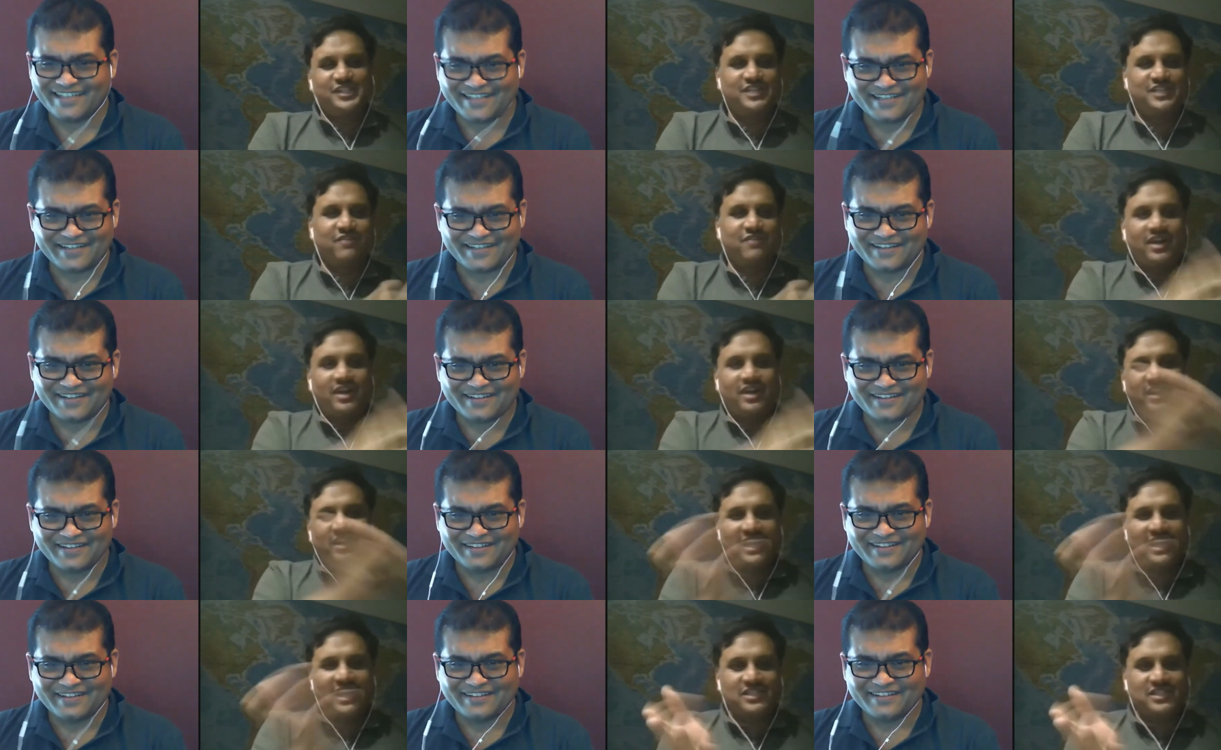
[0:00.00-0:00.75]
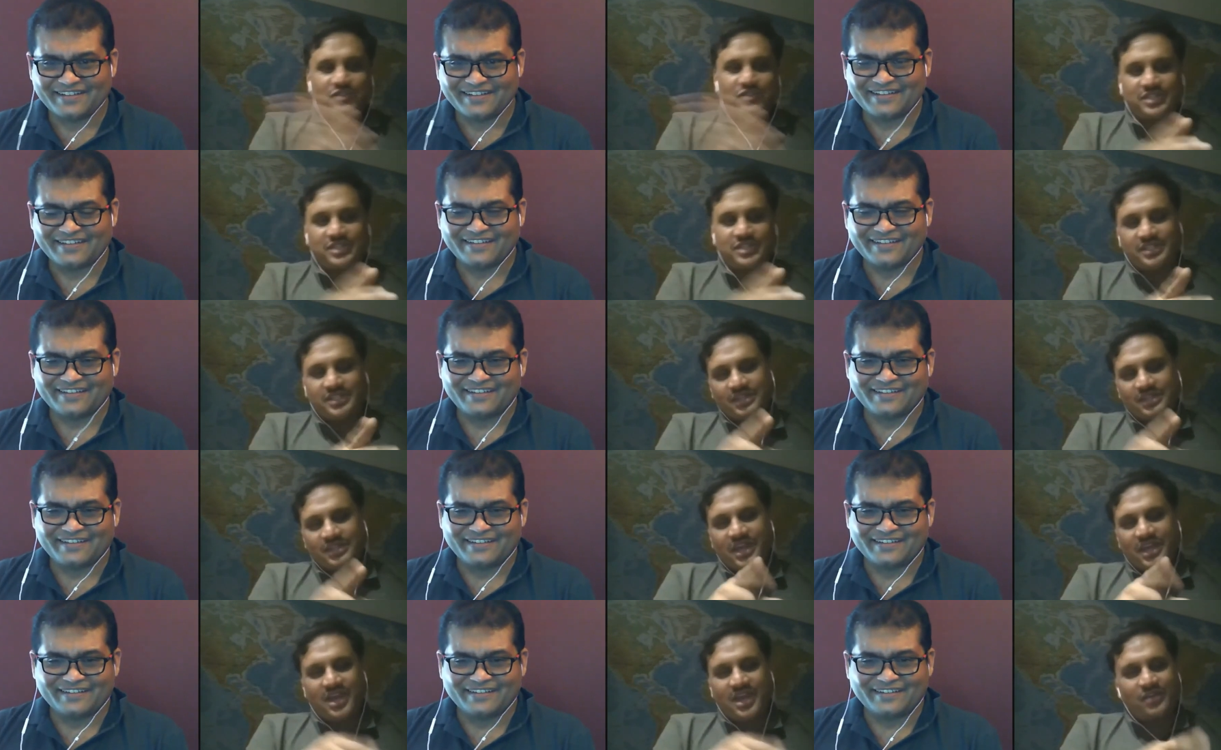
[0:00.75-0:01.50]
Speaker 1: she won elections.
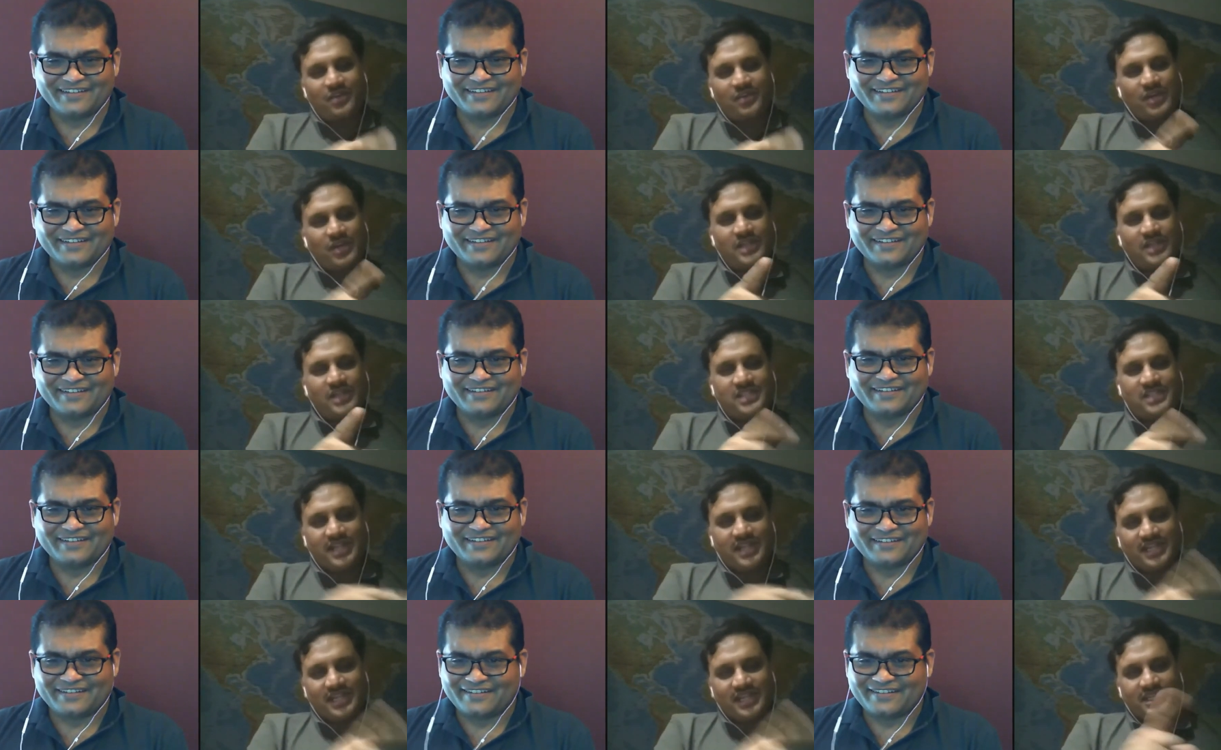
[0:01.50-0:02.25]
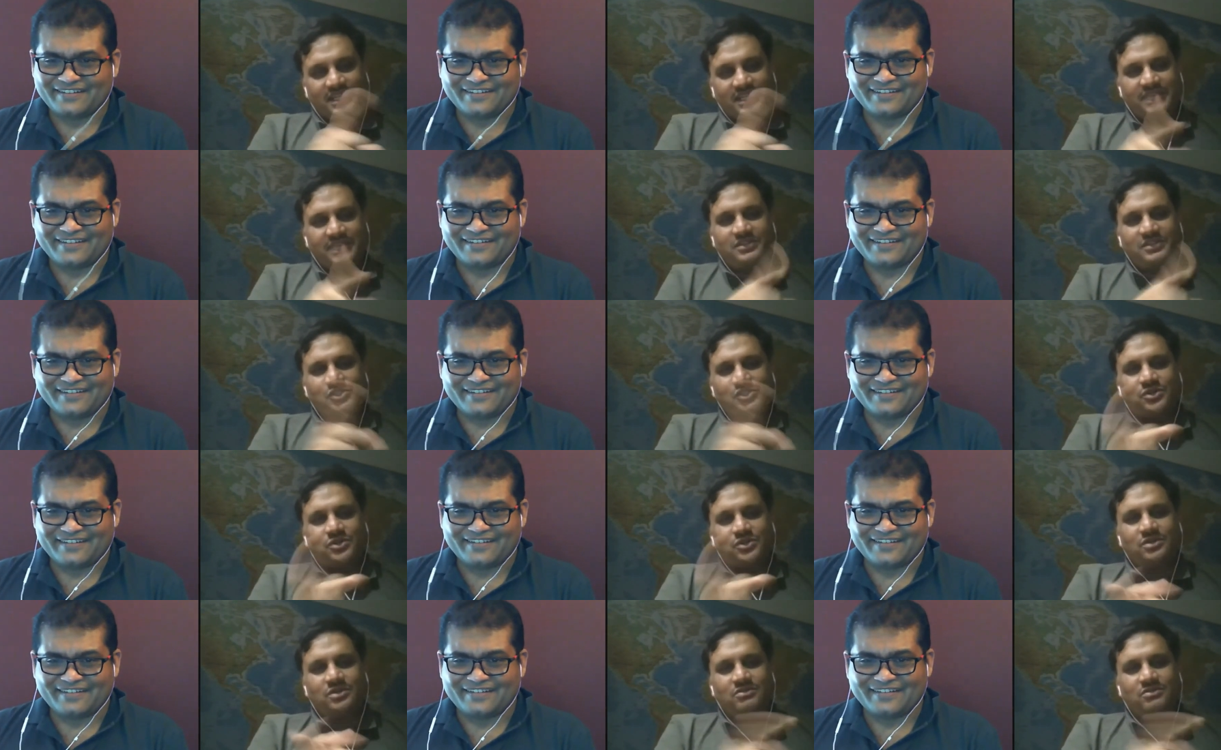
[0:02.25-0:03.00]
Yeah, you're actually right. They never
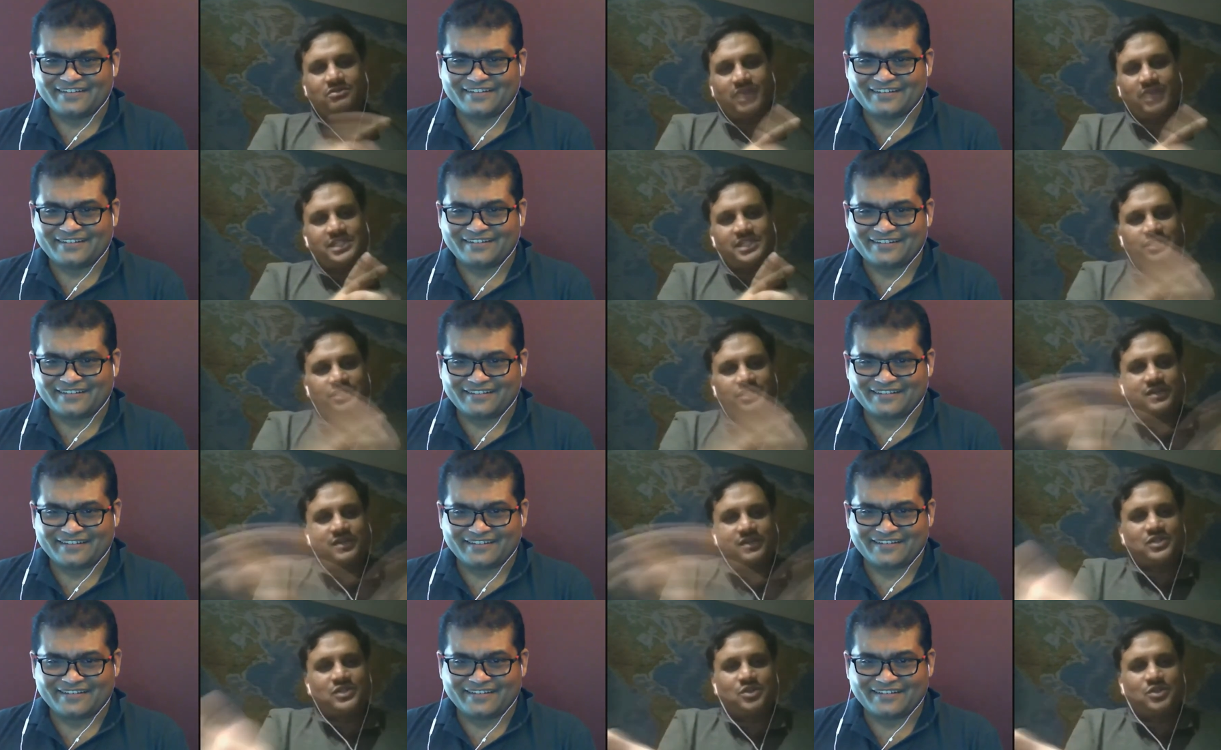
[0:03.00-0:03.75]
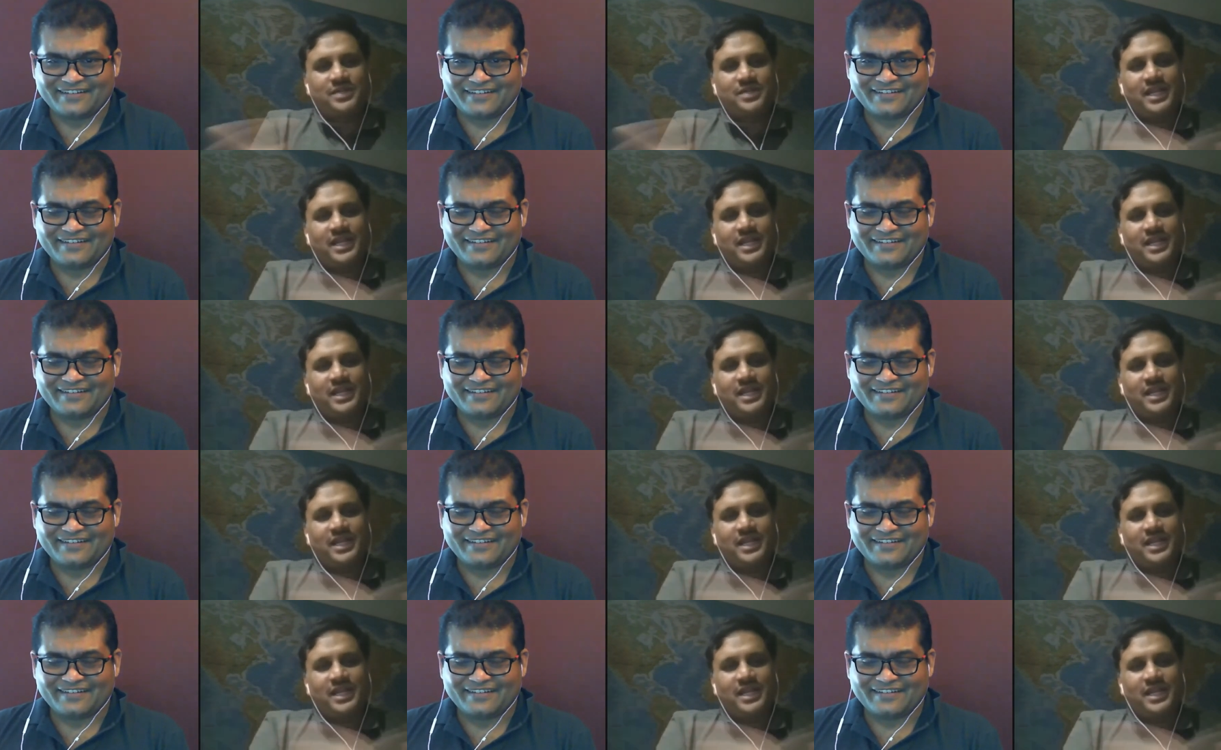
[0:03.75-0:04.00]
showed why she won so many